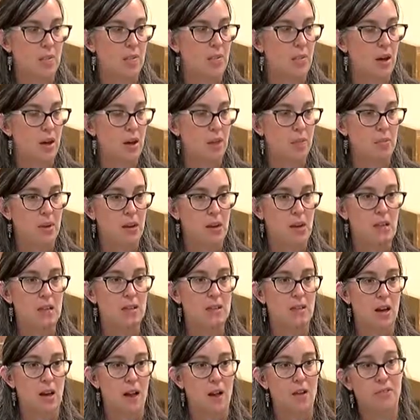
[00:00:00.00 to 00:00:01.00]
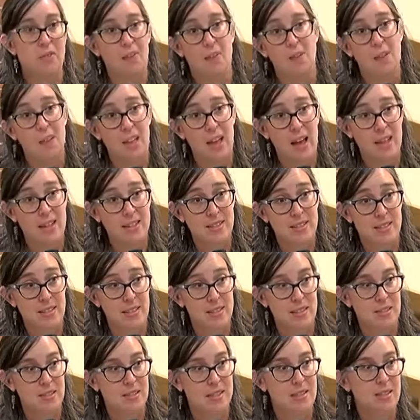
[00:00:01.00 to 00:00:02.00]
want money to offer
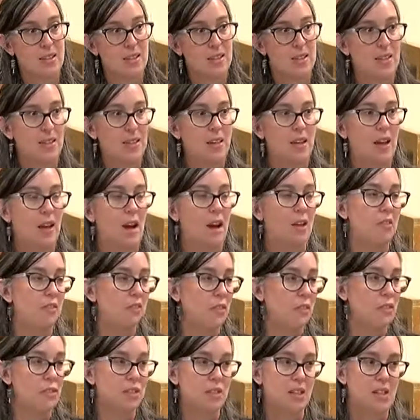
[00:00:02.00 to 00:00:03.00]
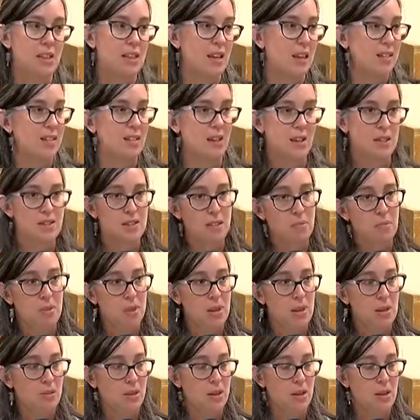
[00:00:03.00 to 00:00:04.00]
classes, unfortunately that's not
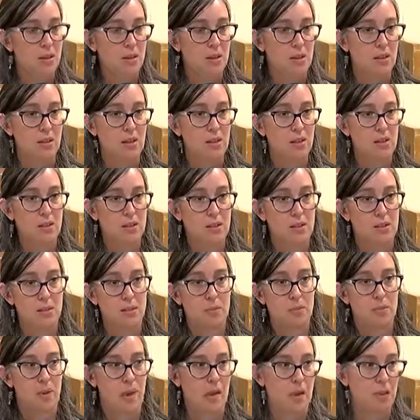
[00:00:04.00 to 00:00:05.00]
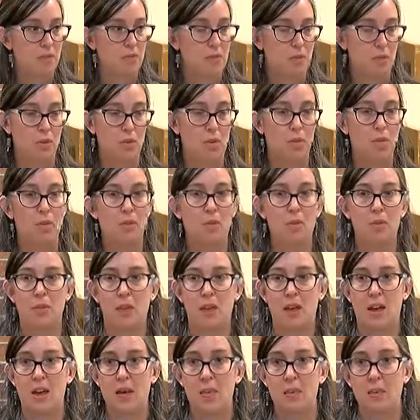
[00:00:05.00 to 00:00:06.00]
something we could pay for, or
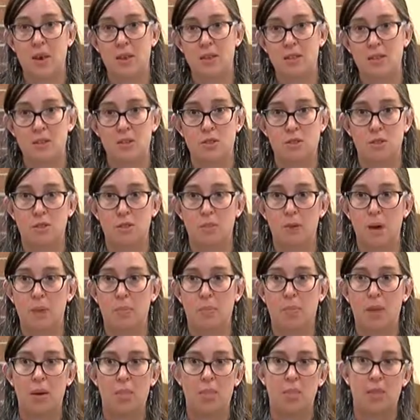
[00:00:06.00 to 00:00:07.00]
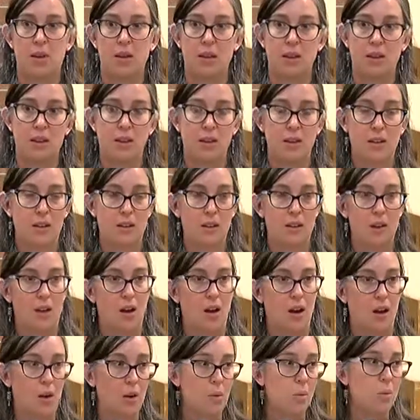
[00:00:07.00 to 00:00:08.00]
they want to do a public
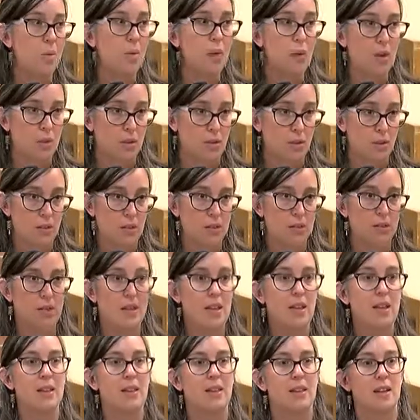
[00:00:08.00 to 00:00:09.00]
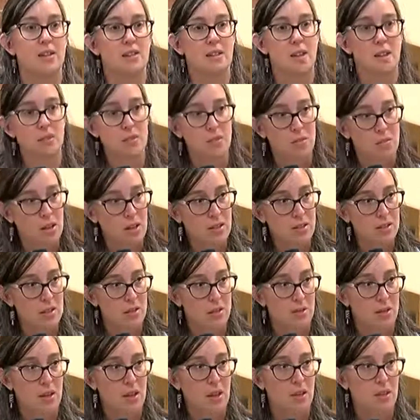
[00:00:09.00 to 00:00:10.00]
art mural, that's also not
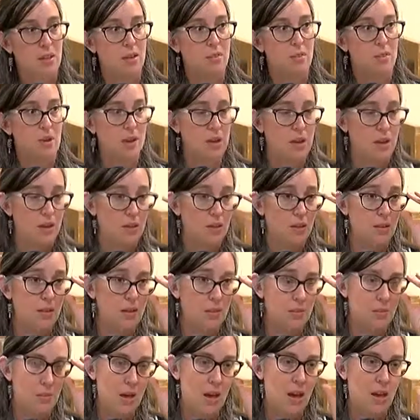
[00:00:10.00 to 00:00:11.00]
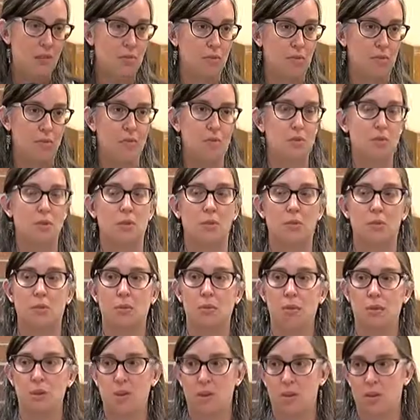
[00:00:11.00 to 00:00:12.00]
something that we can pay for. So,
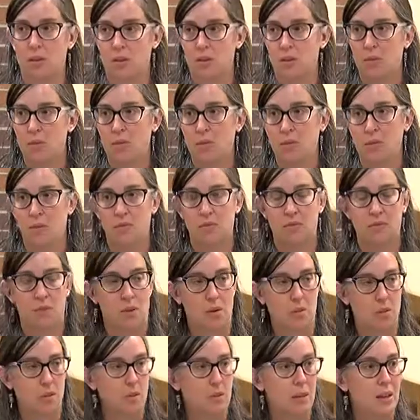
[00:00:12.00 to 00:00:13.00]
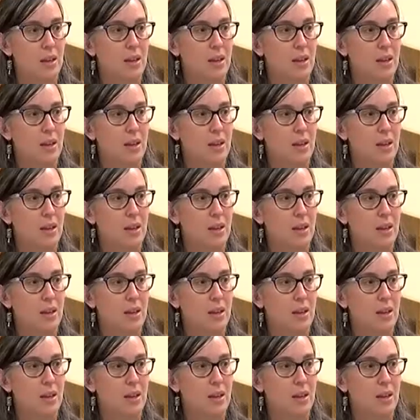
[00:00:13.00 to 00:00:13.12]
it would inform,